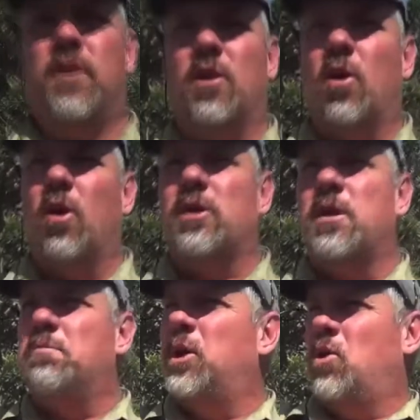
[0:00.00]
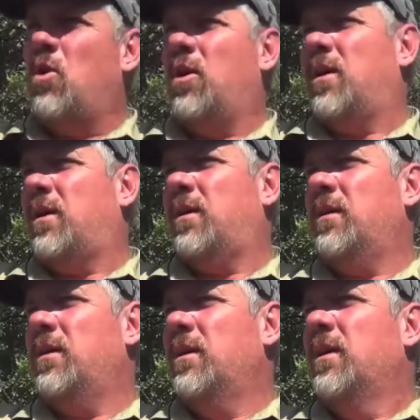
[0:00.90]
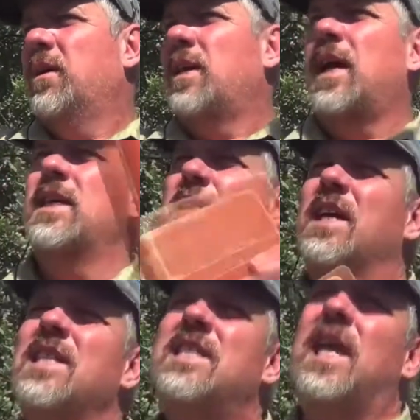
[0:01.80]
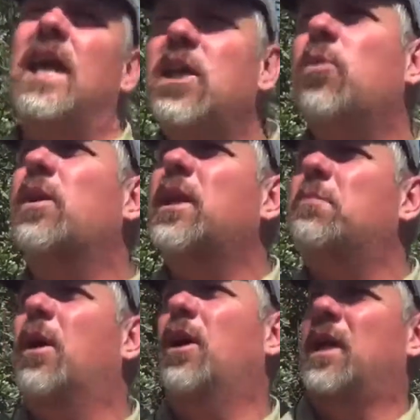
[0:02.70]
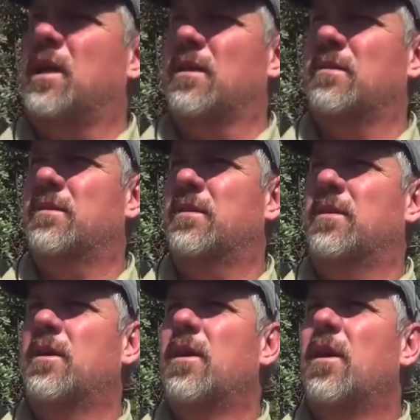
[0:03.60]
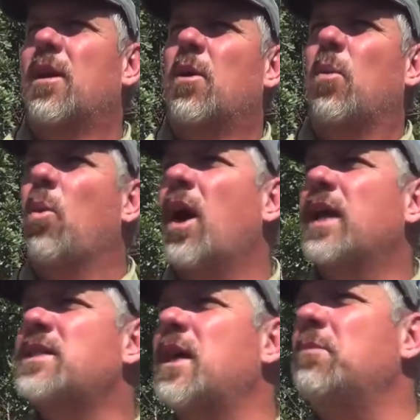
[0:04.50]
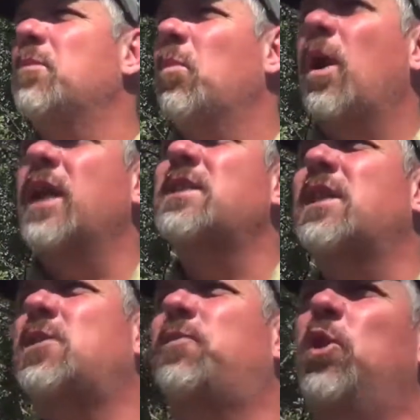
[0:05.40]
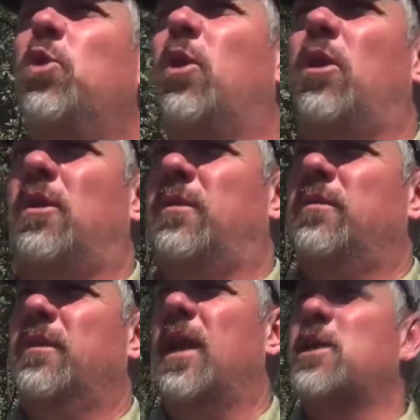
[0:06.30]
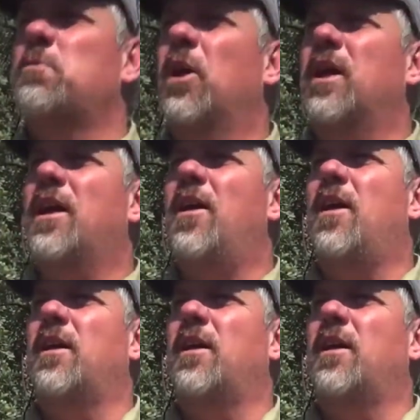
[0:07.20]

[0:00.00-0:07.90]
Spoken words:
golden menorah that is continually burning. What is it? What is its fuel that it's burning on?